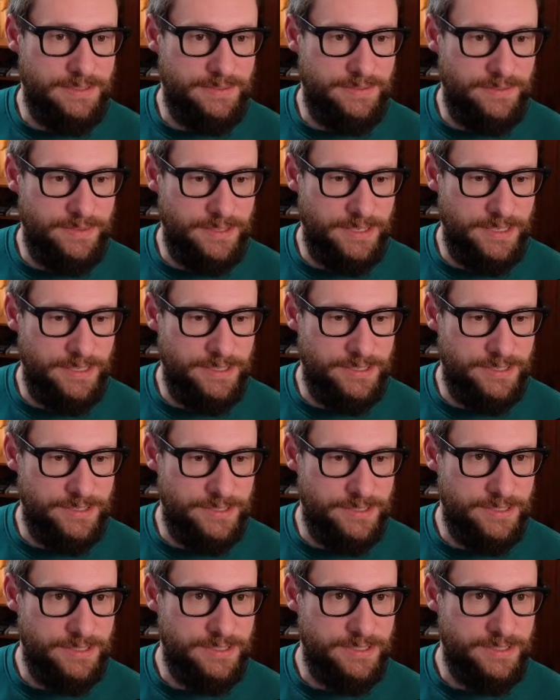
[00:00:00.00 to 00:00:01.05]
finished.
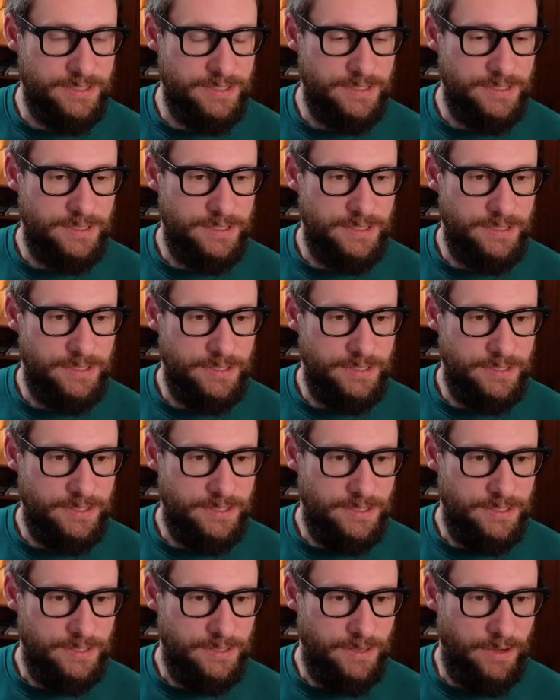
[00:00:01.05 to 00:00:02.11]

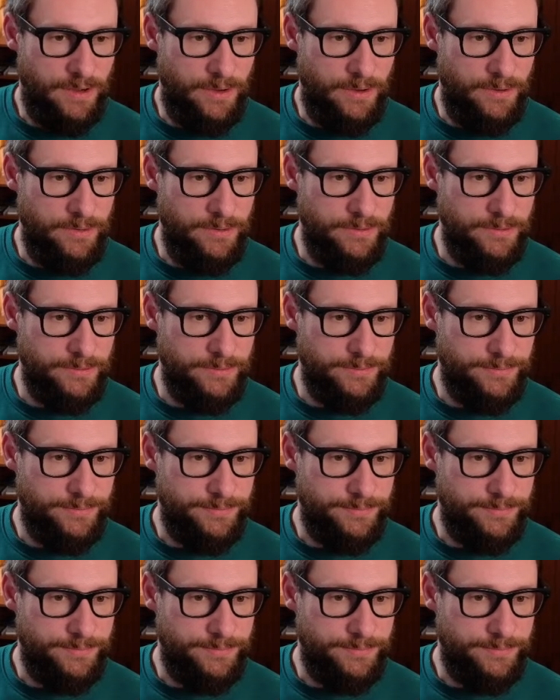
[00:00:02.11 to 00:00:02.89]
Oh.